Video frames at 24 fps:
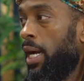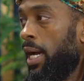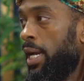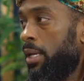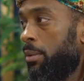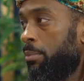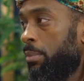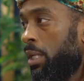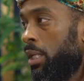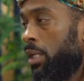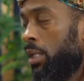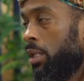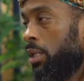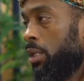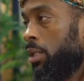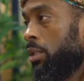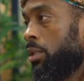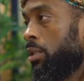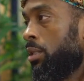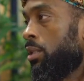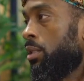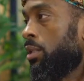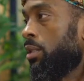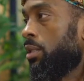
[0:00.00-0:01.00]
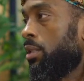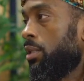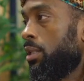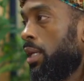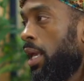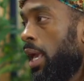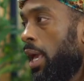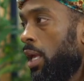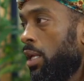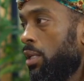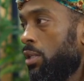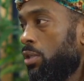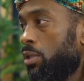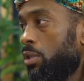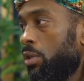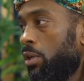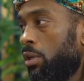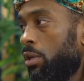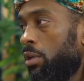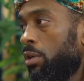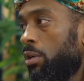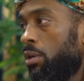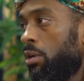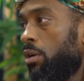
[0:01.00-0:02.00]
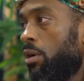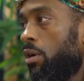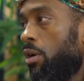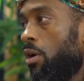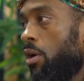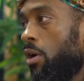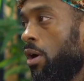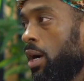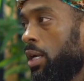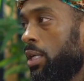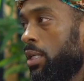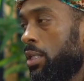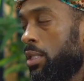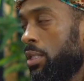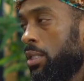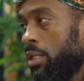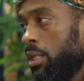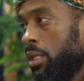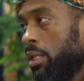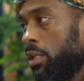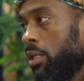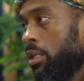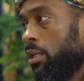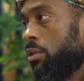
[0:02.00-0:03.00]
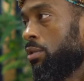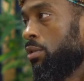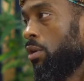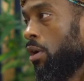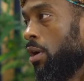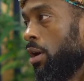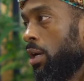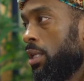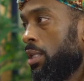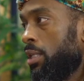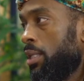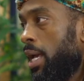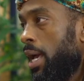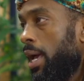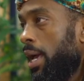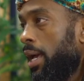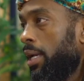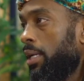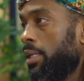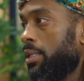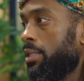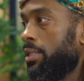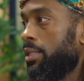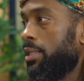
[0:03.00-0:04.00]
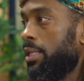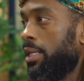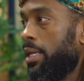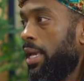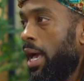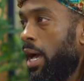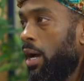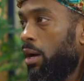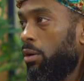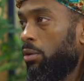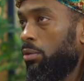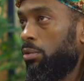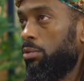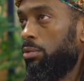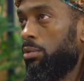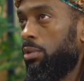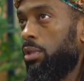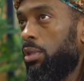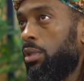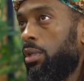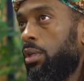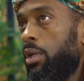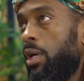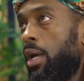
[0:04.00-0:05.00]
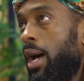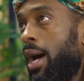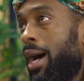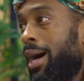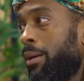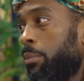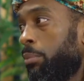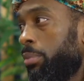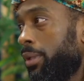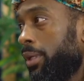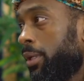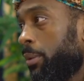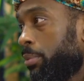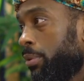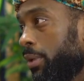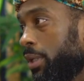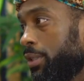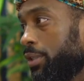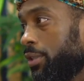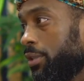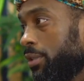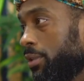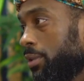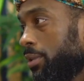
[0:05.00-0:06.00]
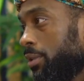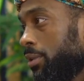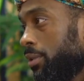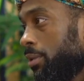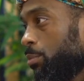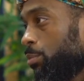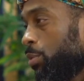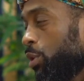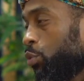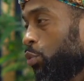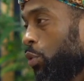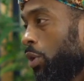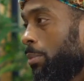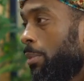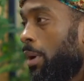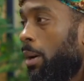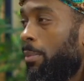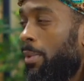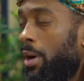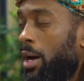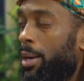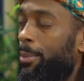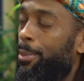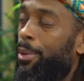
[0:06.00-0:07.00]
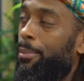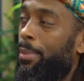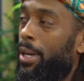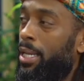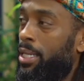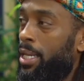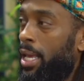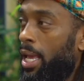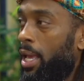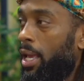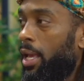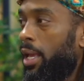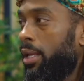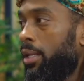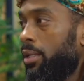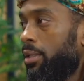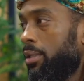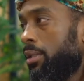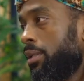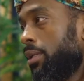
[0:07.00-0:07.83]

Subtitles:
Diabetes, cancer, heart disease, heart attacks, gout, high blood pressure between my mom and my dad.